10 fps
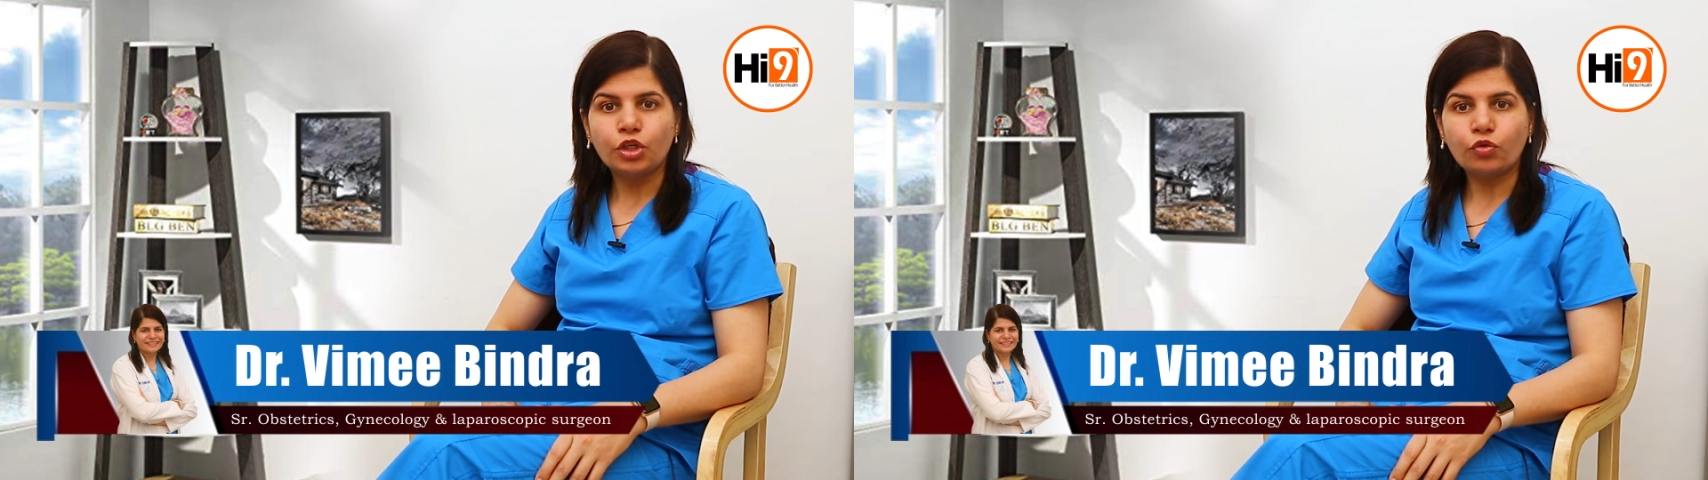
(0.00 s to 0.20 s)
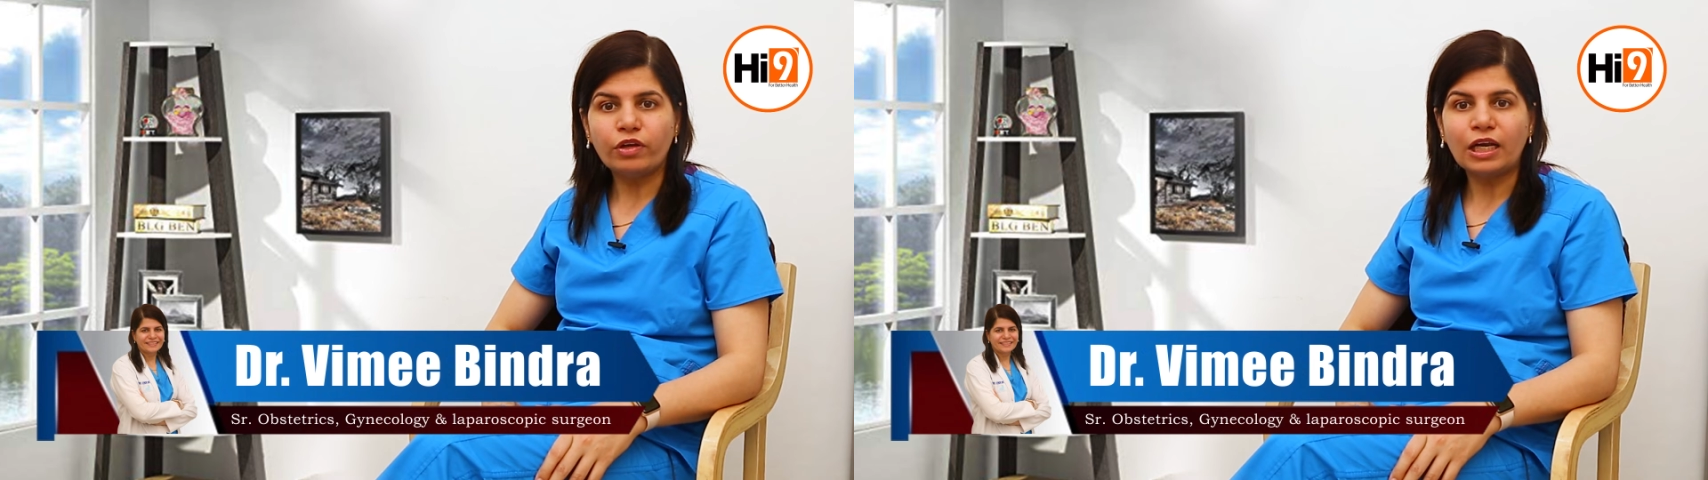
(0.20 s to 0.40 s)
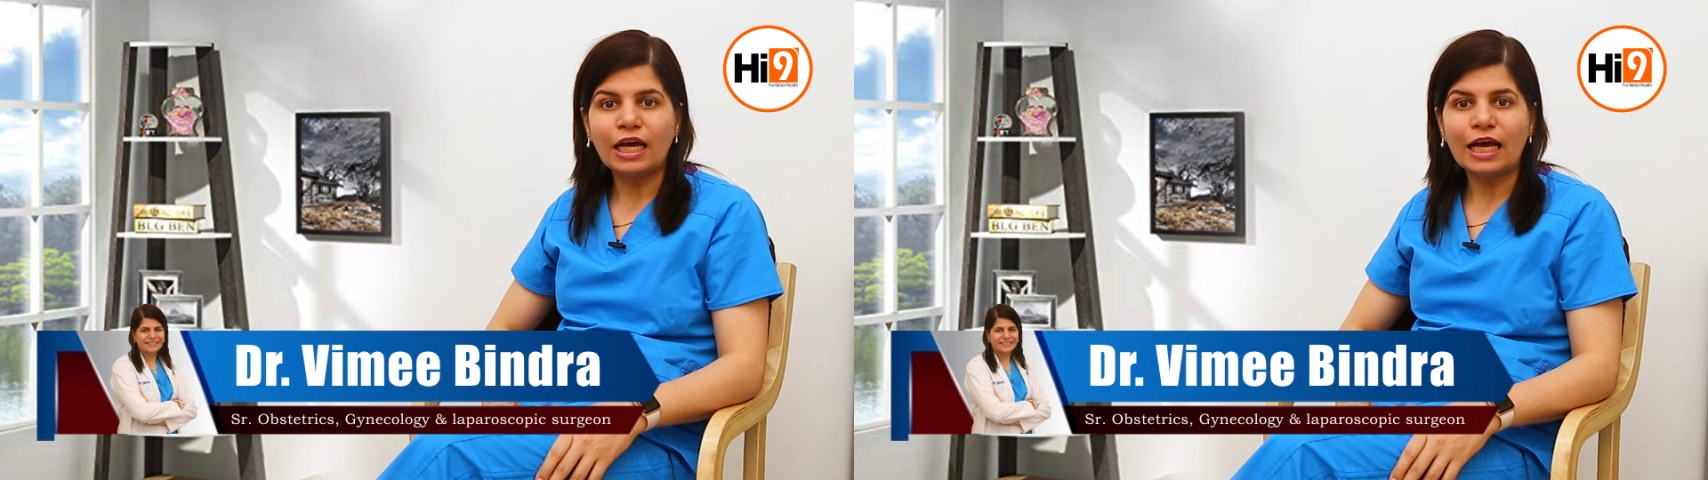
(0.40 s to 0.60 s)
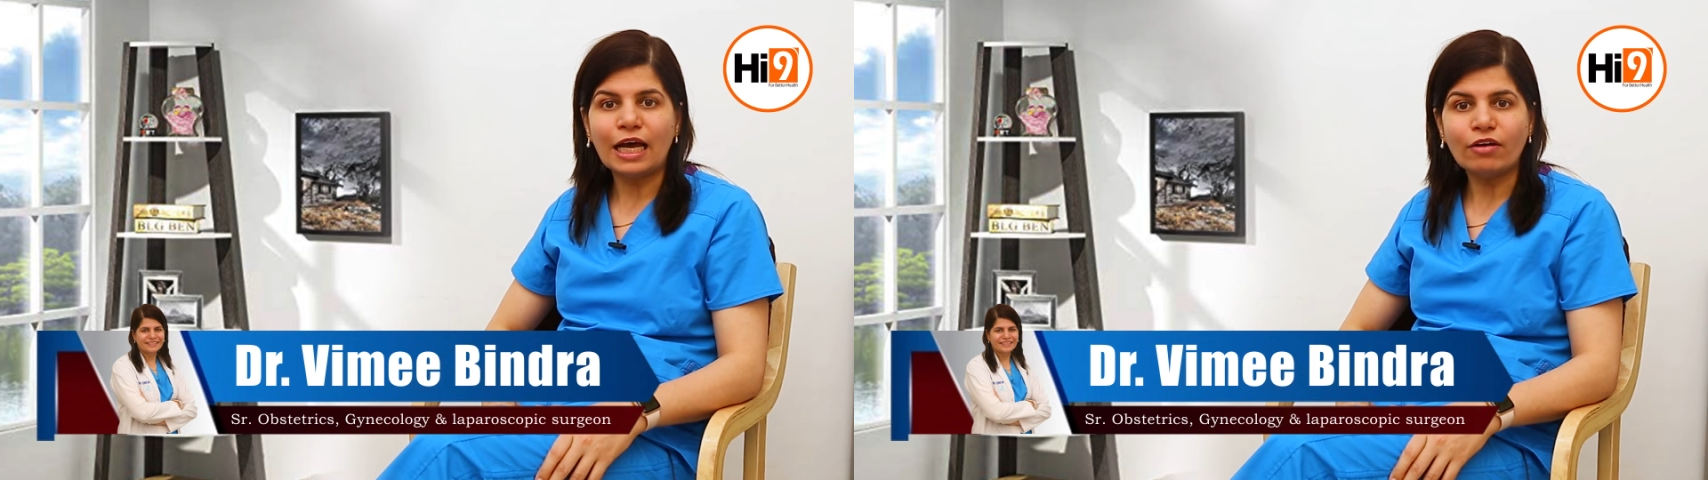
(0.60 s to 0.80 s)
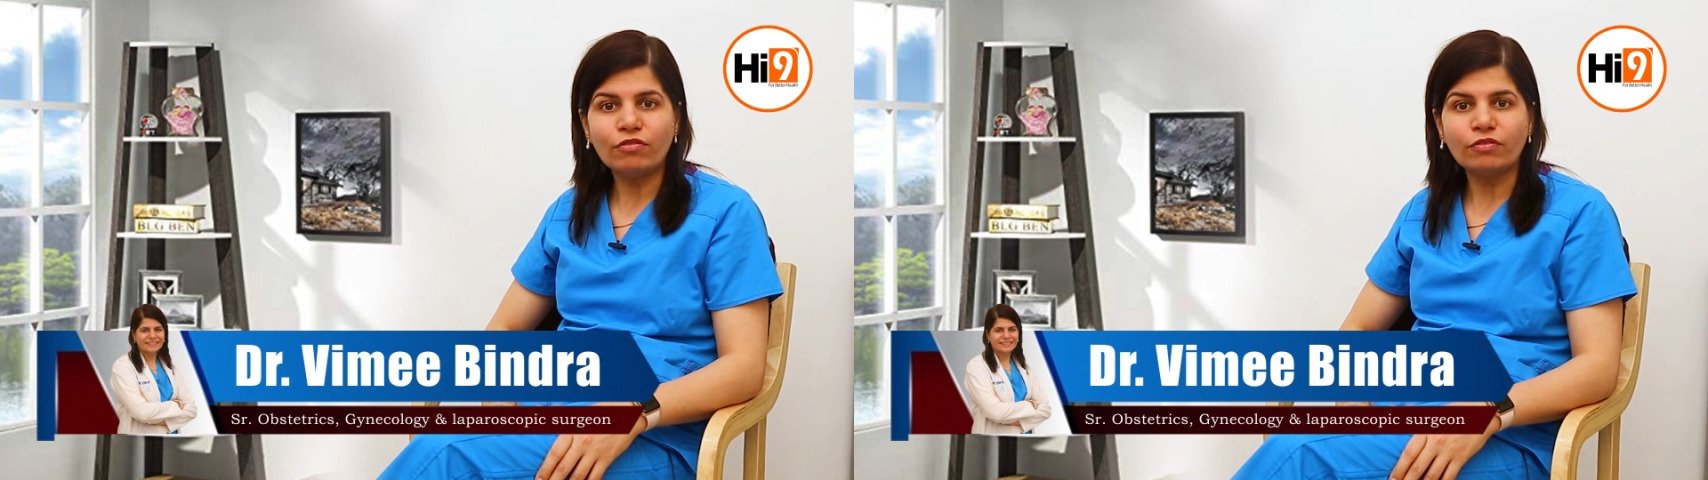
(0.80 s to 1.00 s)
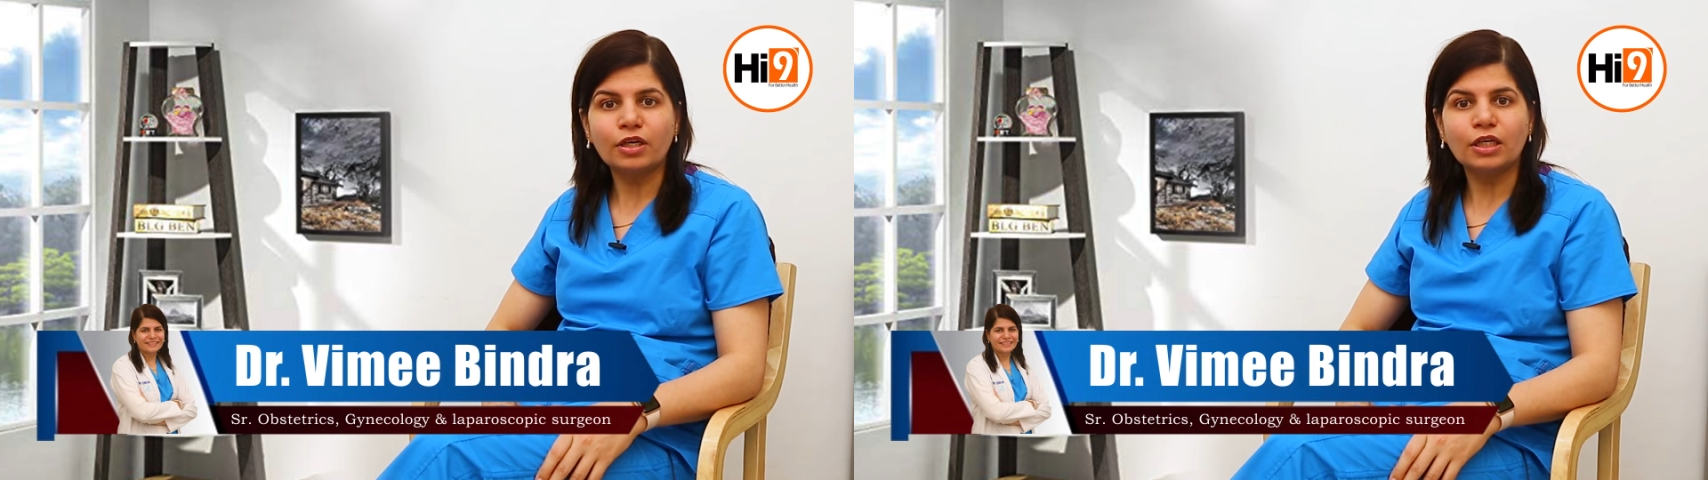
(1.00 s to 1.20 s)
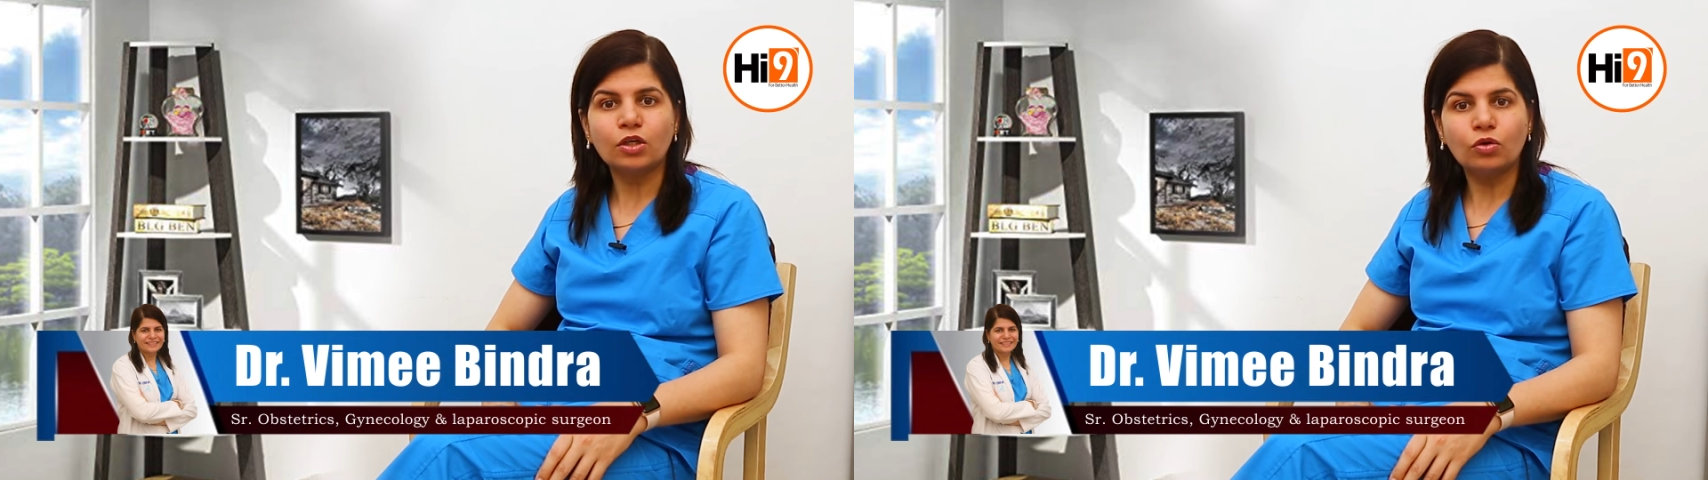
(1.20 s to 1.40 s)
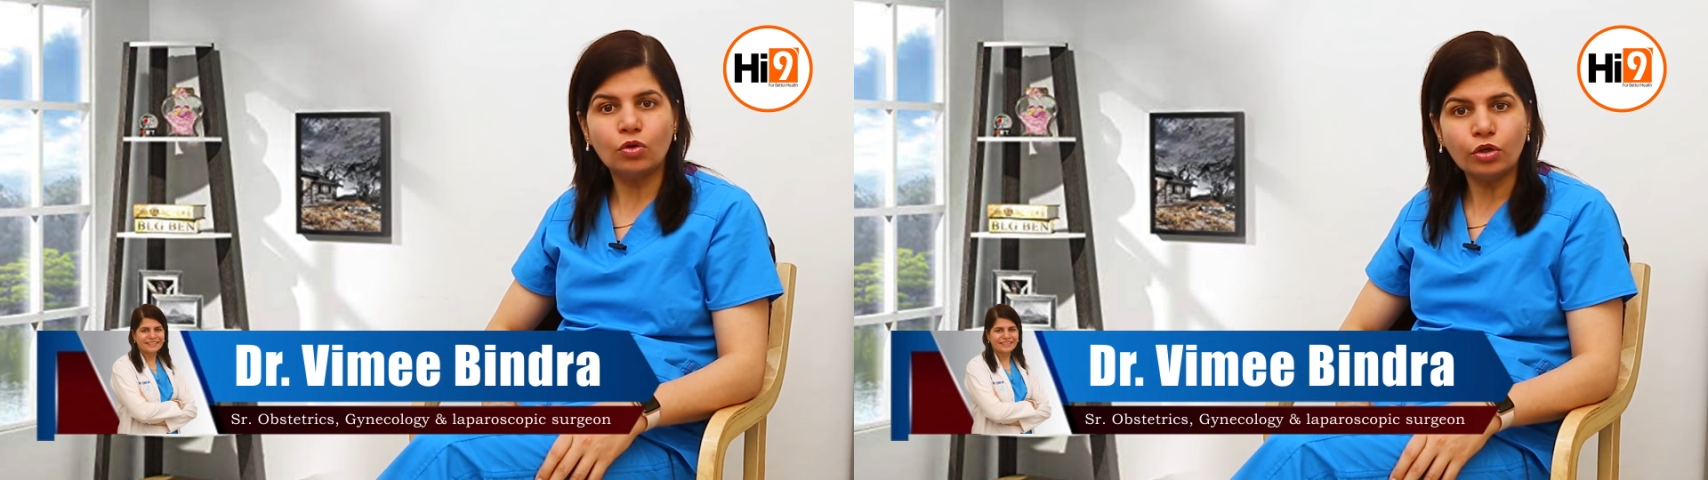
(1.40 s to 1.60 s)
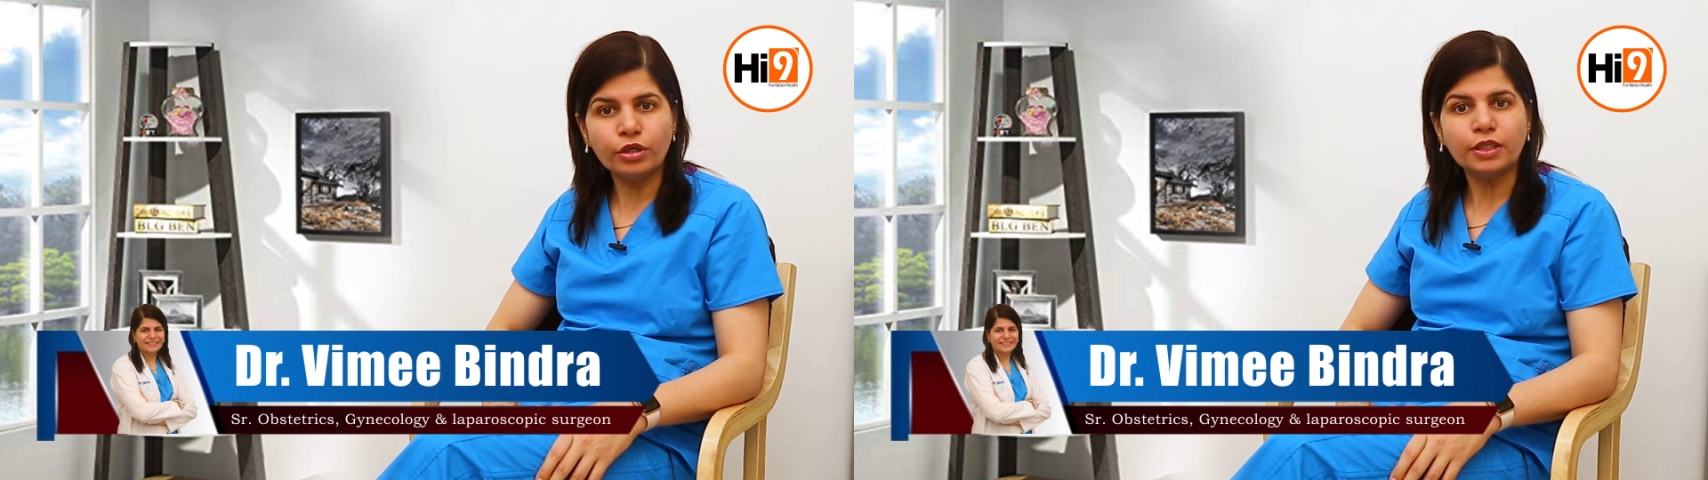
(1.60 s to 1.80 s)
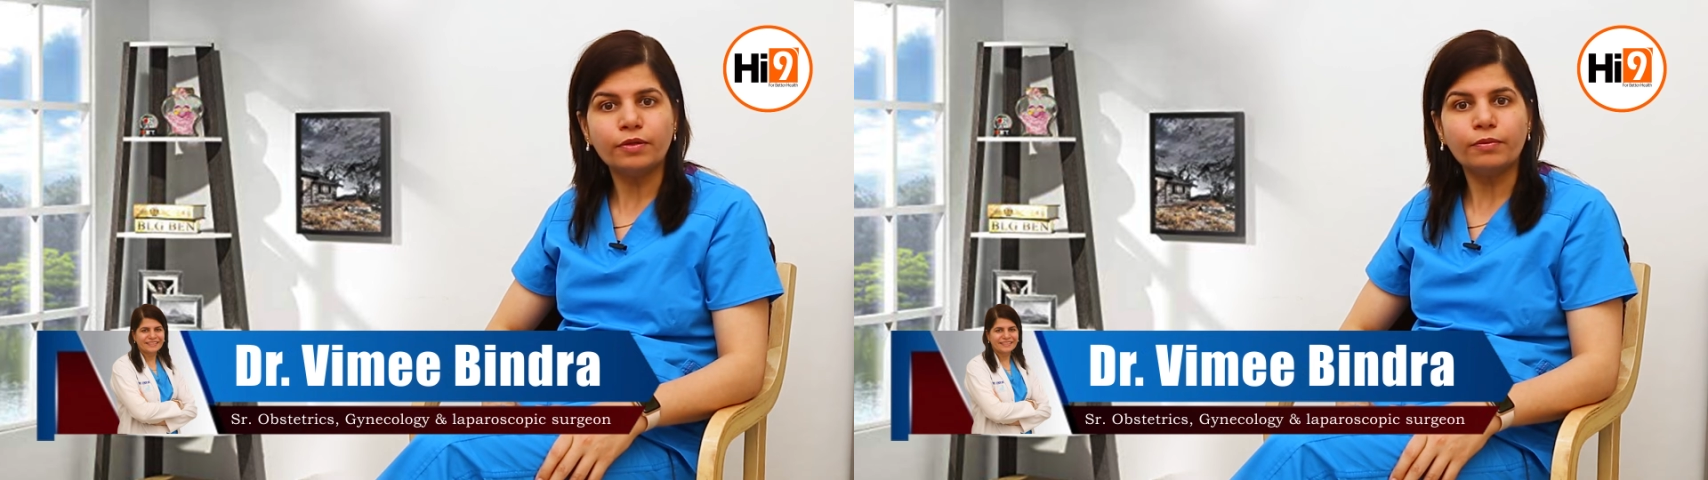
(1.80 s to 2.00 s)
you will have a
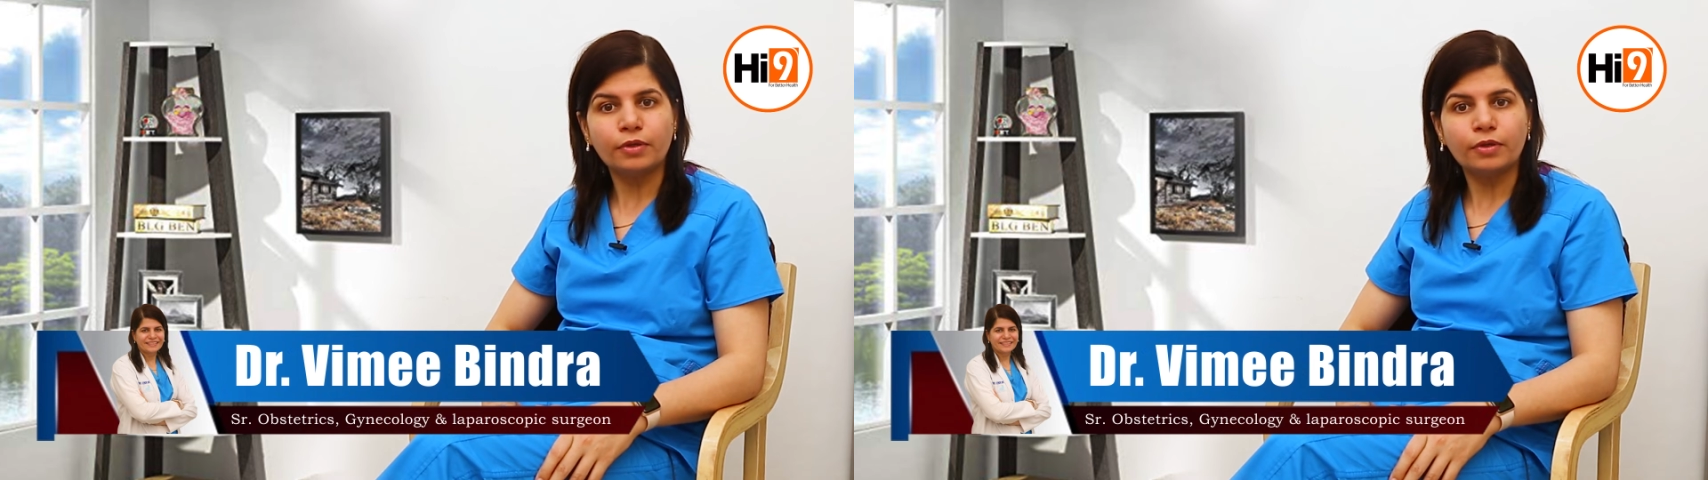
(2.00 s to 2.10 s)
good